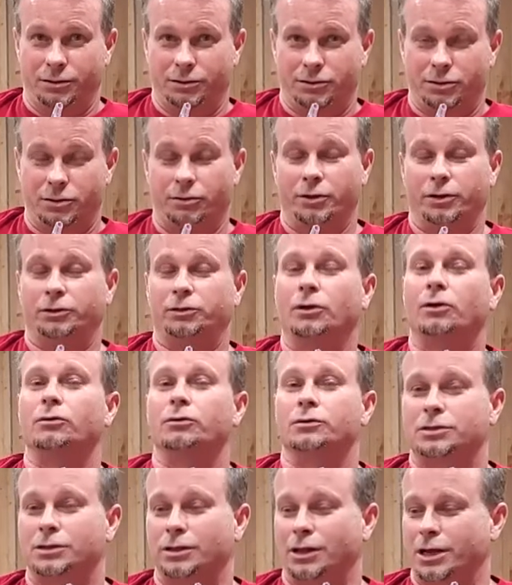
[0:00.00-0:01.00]
So they're
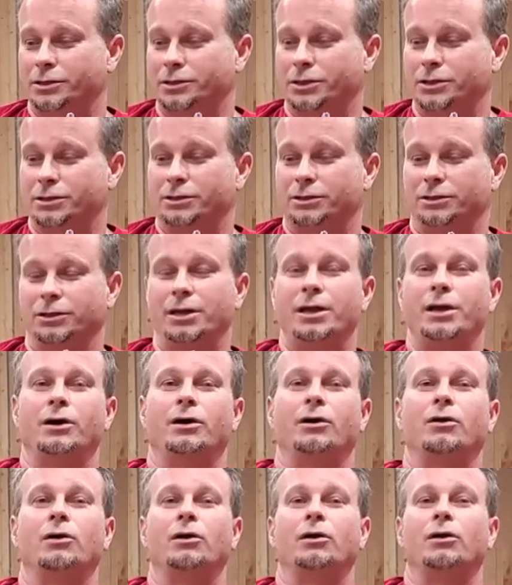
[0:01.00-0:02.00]
adult slushies. They
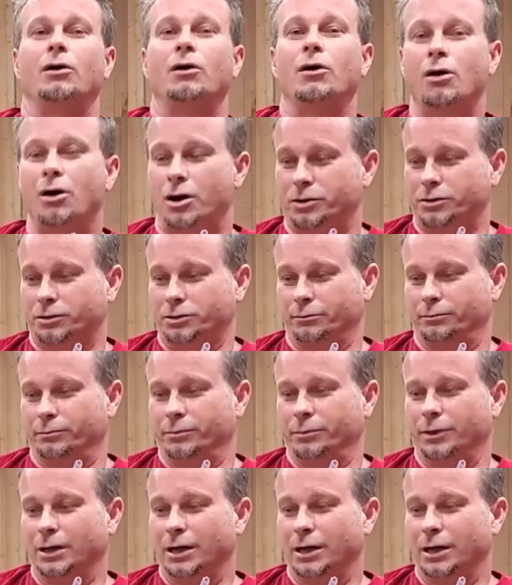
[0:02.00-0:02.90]
are awesome.